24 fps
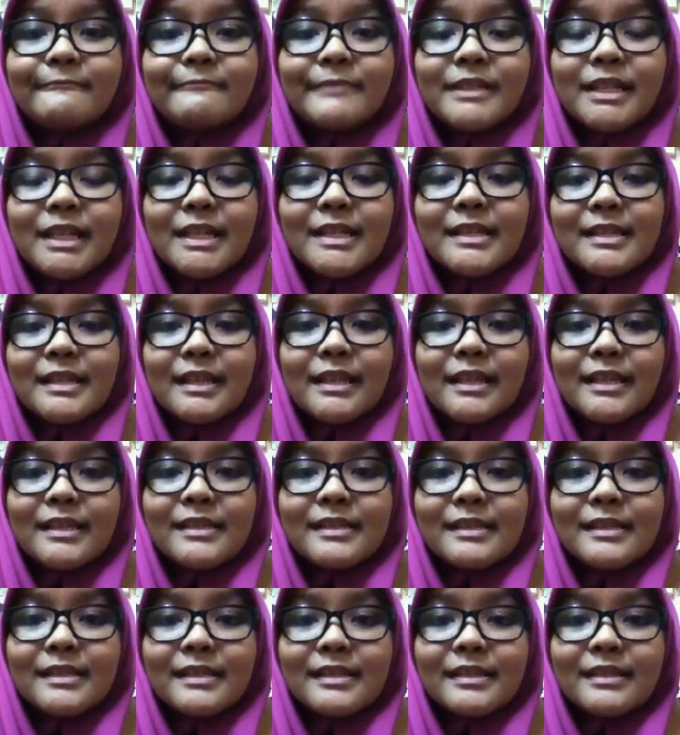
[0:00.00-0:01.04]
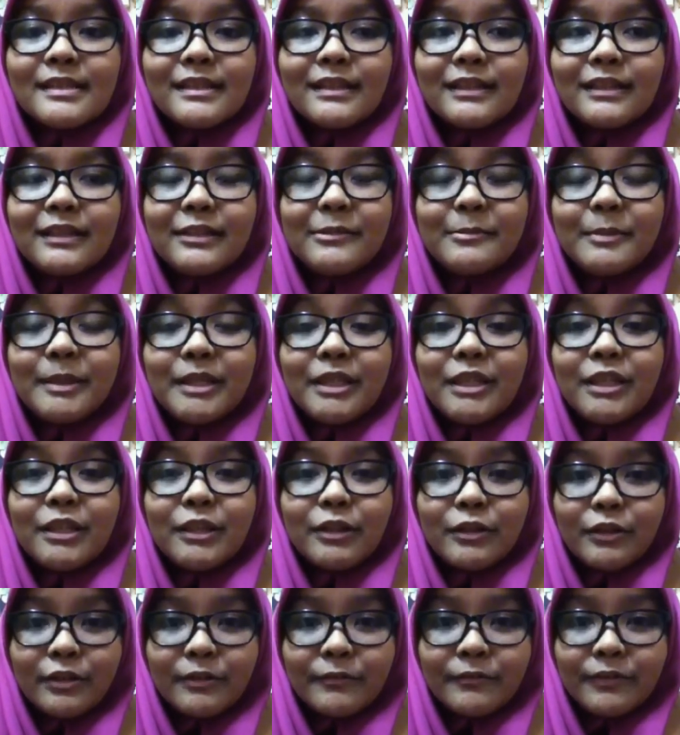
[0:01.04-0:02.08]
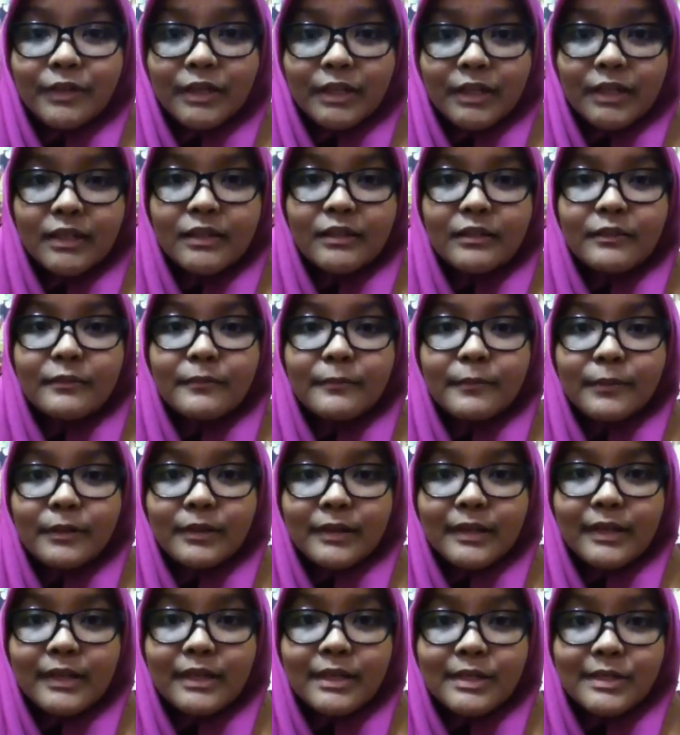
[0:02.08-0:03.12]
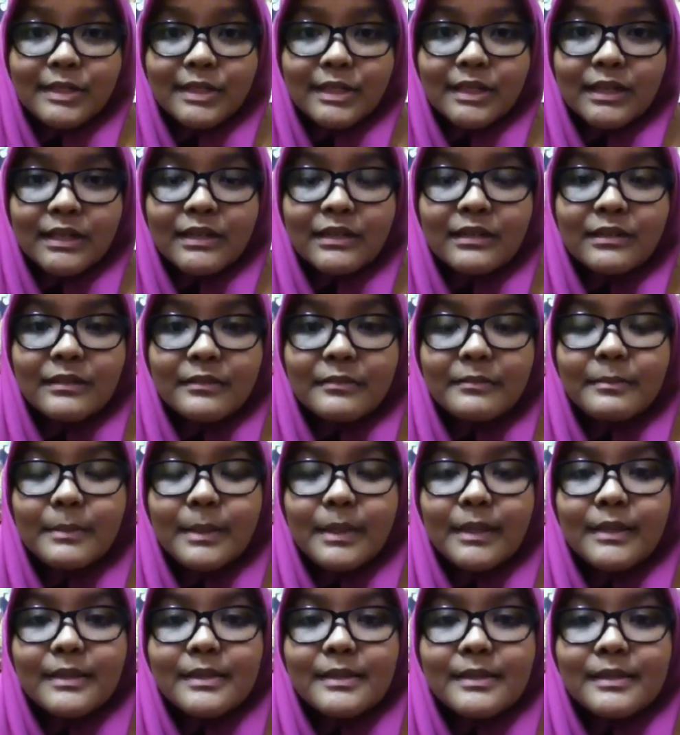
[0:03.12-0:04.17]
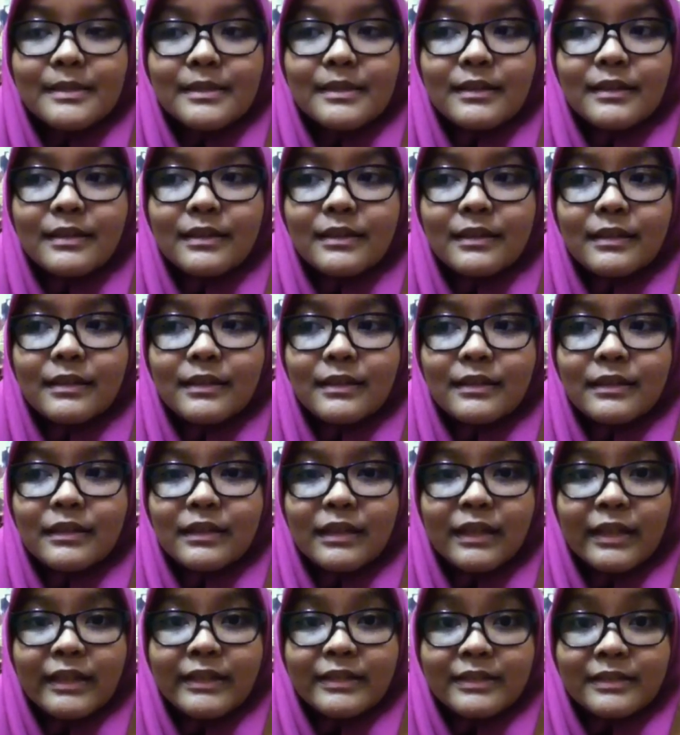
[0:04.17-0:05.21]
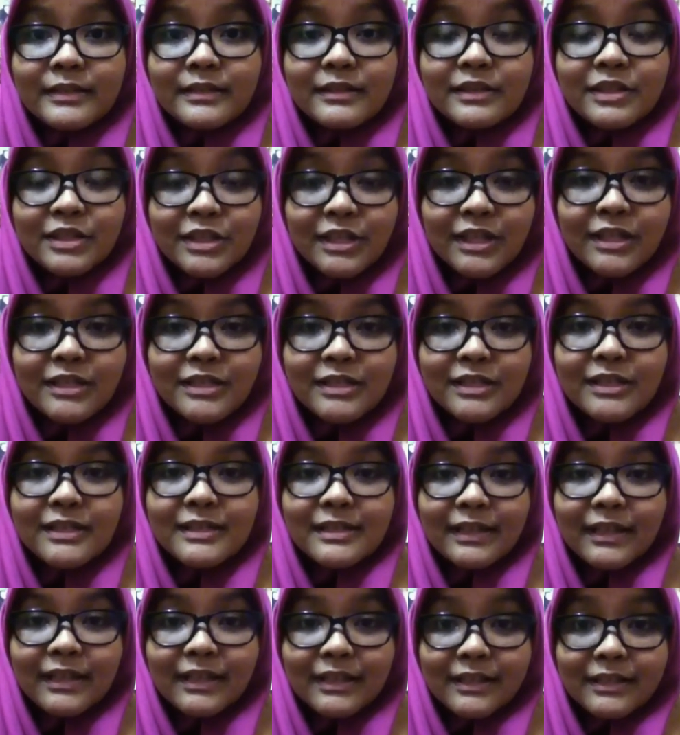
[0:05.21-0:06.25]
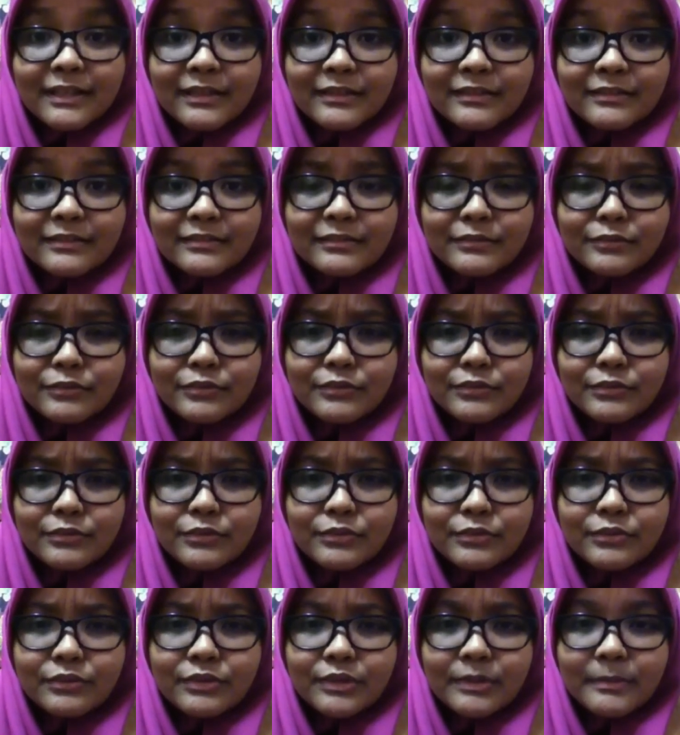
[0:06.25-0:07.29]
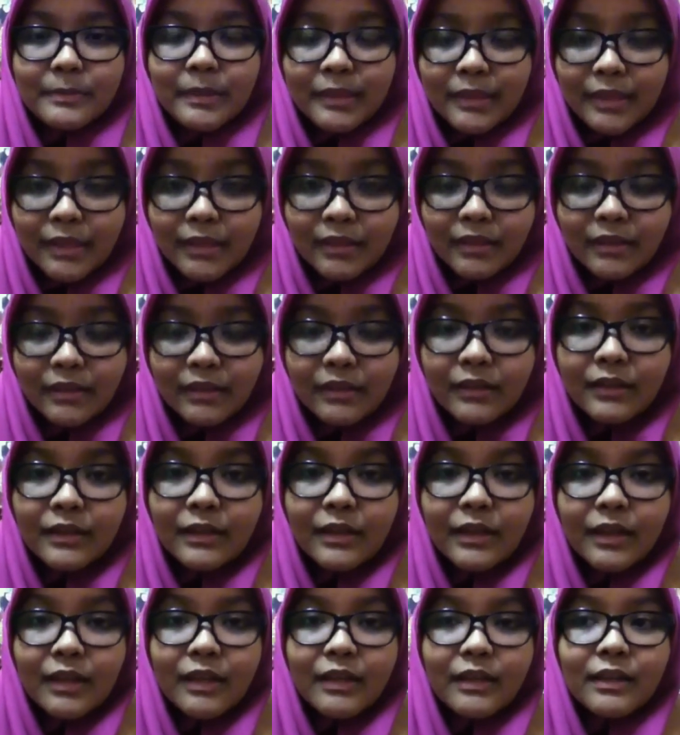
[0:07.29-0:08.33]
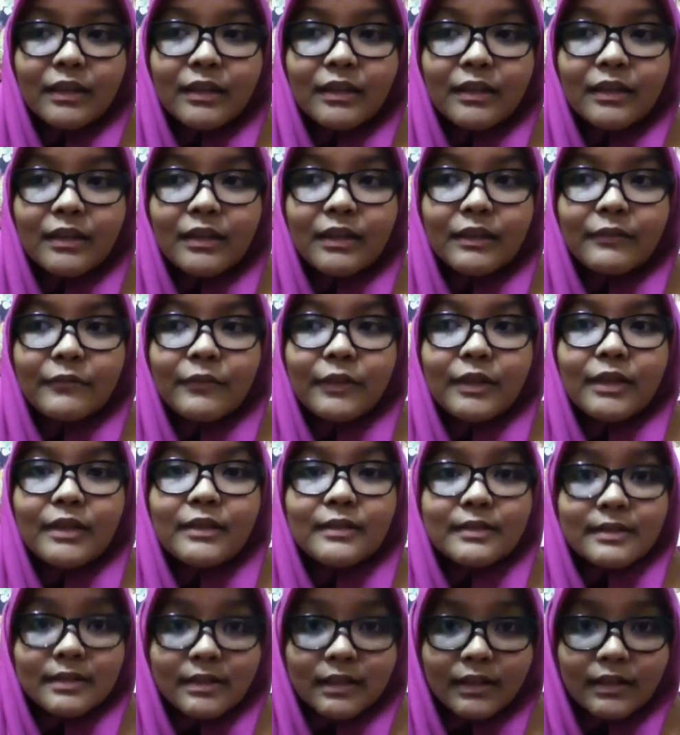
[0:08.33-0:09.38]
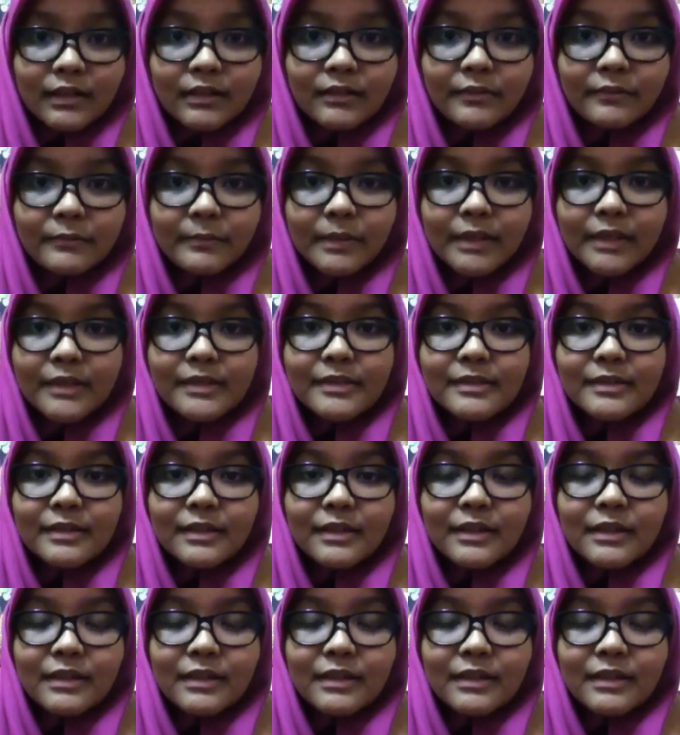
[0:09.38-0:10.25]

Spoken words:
because it is a little bit inconvenient for Khadijah, because she actually cycled to the meeting, and for Anissa, because